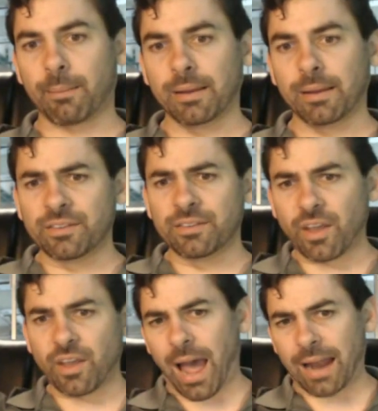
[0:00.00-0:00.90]
So I
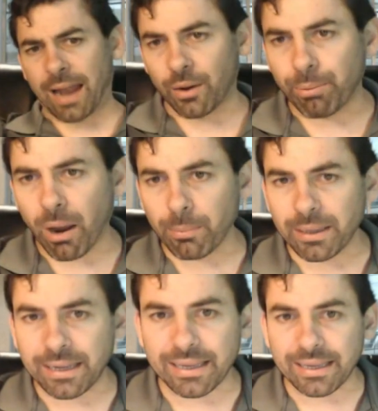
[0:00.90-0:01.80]
don't know, it
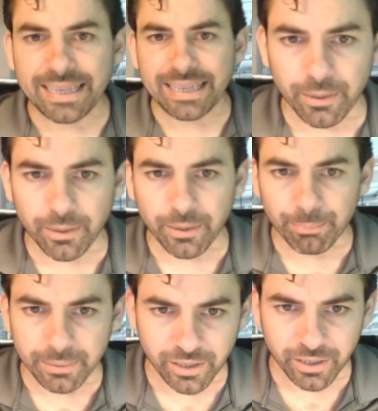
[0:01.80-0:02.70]
probably took
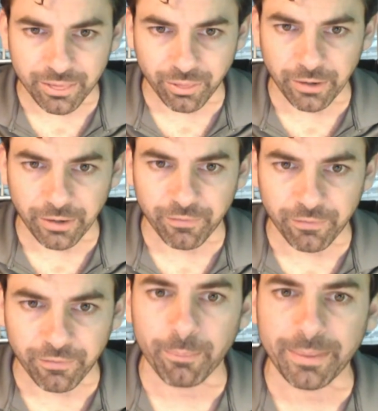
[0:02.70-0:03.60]
me 3 or 4
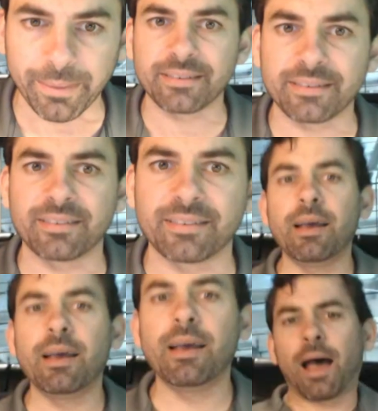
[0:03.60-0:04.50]
minutes,
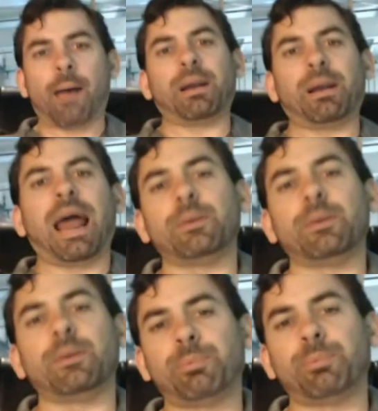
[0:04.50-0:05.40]
but I would
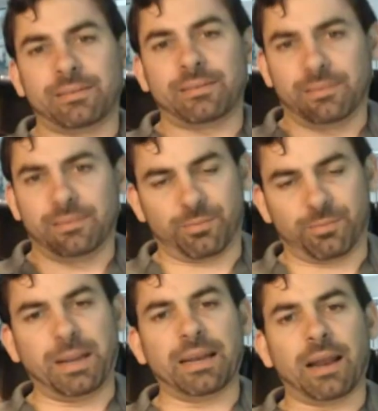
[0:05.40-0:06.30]
probably speed it
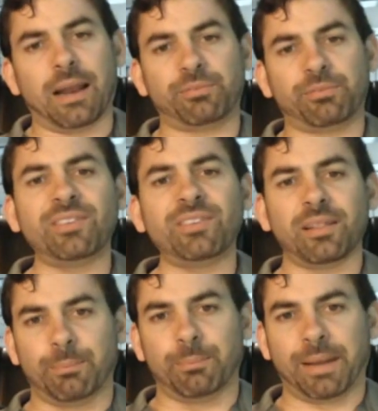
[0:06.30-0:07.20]
up just a little
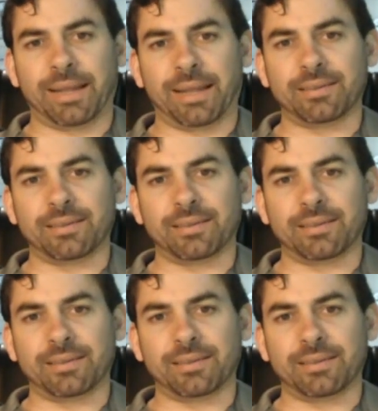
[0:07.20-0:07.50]
bit.